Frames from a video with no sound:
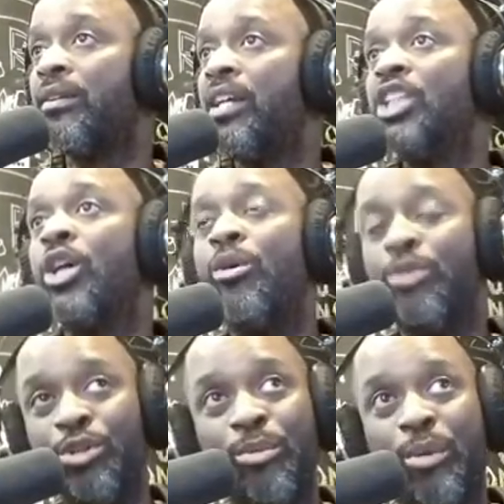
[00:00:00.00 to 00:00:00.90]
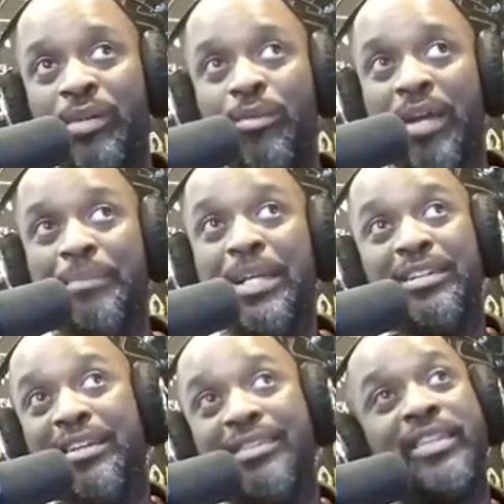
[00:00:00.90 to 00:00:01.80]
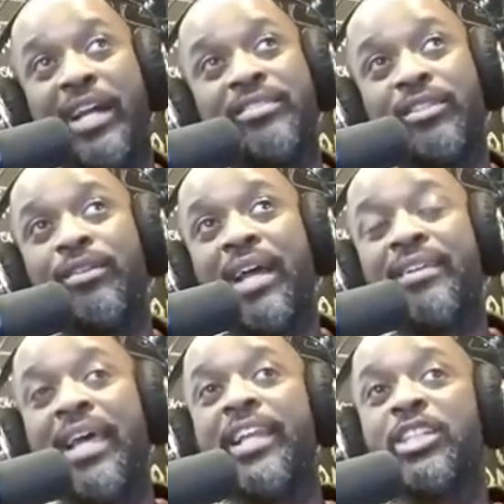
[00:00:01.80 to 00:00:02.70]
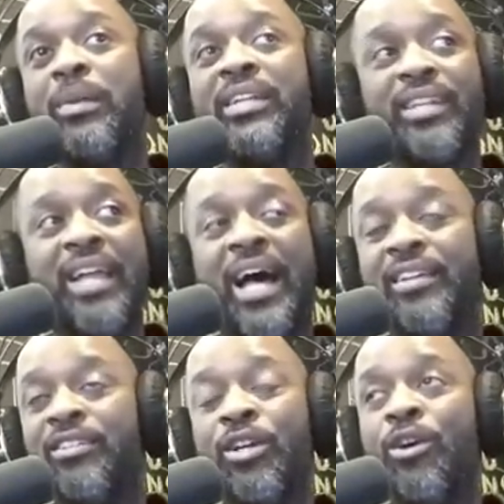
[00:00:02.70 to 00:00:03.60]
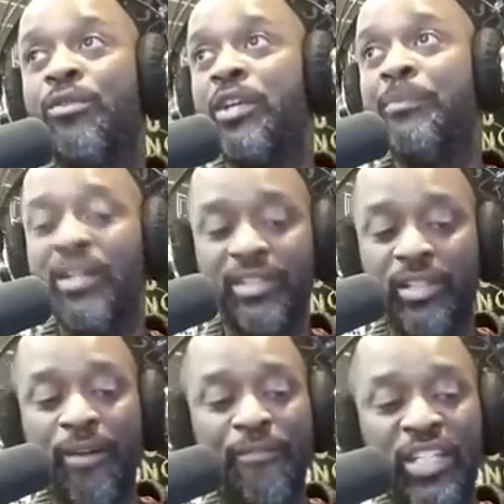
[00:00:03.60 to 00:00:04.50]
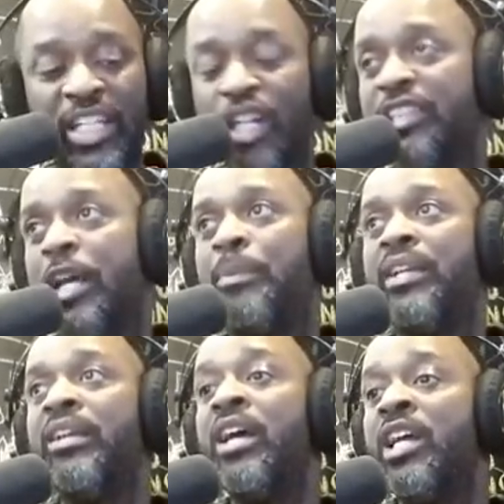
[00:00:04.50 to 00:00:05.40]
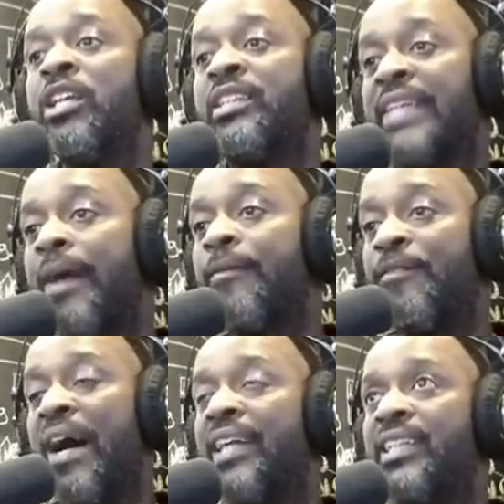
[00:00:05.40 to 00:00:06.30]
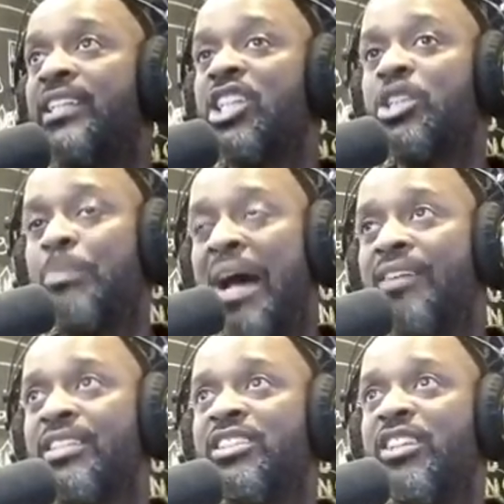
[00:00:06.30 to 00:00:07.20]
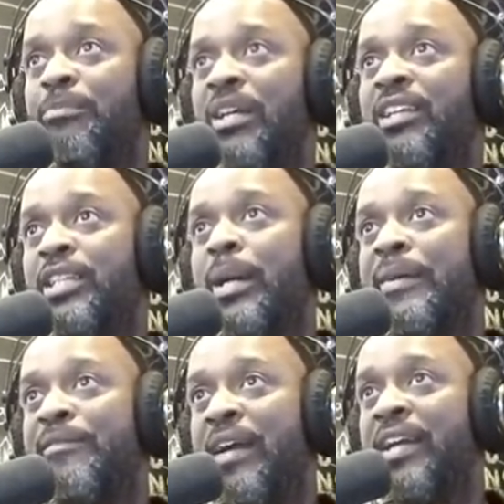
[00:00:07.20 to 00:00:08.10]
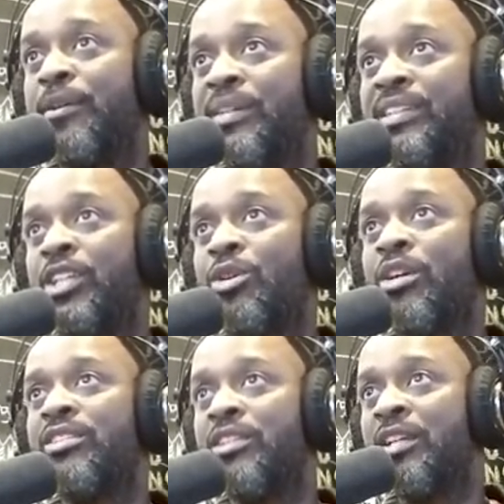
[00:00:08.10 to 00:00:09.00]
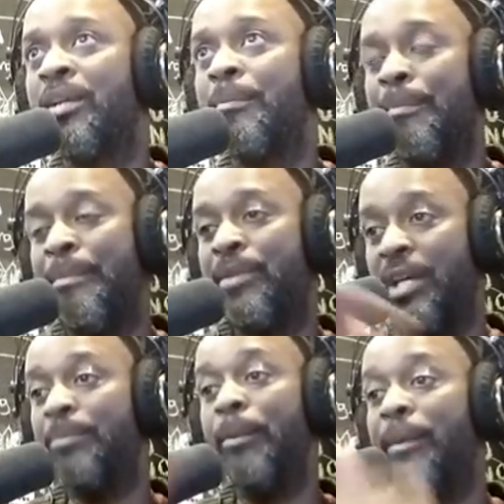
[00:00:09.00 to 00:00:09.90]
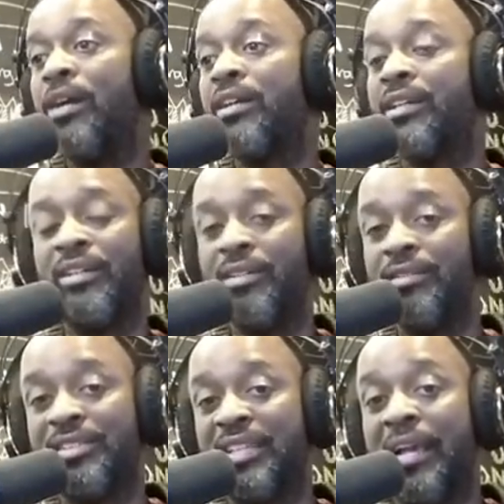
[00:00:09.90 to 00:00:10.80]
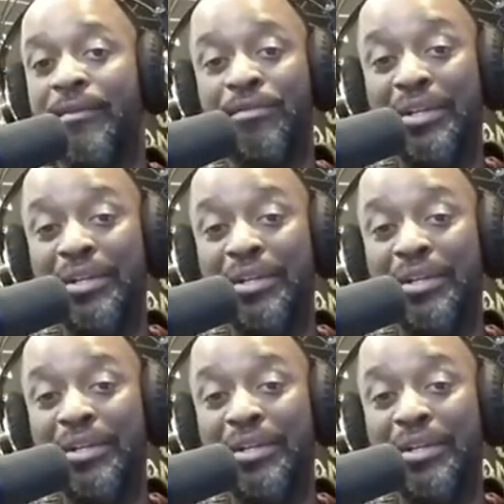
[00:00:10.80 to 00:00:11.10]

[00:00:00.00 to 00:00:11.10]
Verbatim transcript: So you what I mean there so that that explains a lot. You know, the military for years had been sacrificing the spouses of military veterans in order to keep America safe.